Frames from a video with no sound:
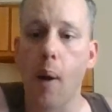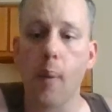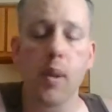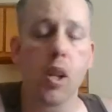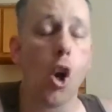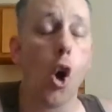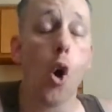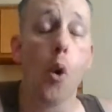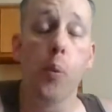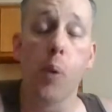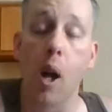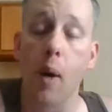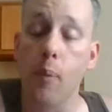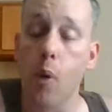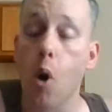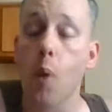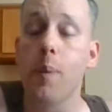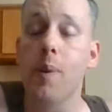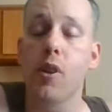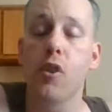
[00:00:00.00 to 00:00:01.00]
hoping
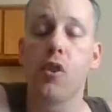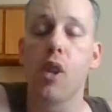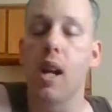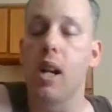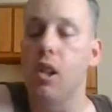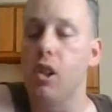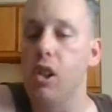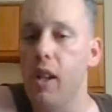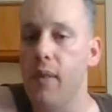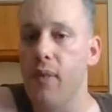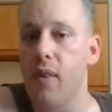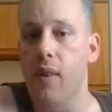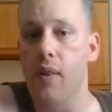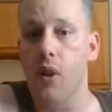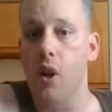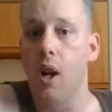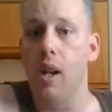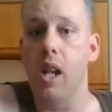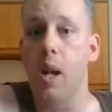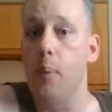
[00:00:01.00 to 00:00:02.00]
it's not a cliffhanger
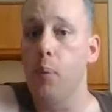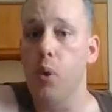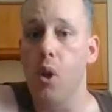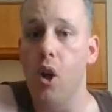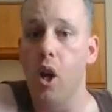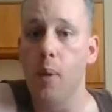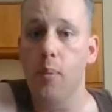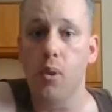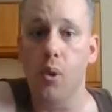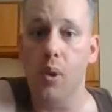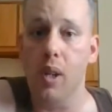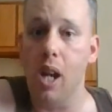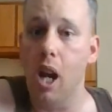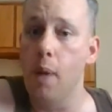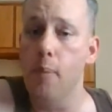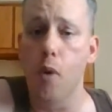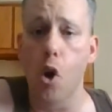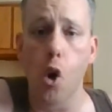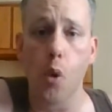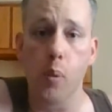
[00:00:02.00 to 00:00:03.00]
around episode 8.
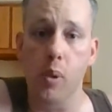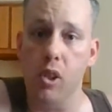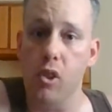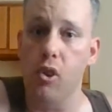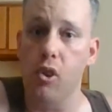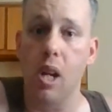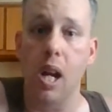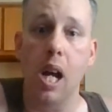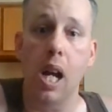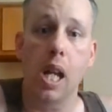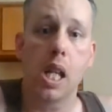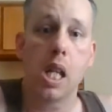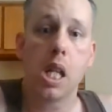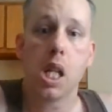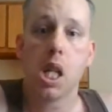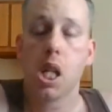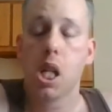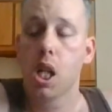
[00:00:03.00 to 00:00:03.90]
I'm hoping it's not.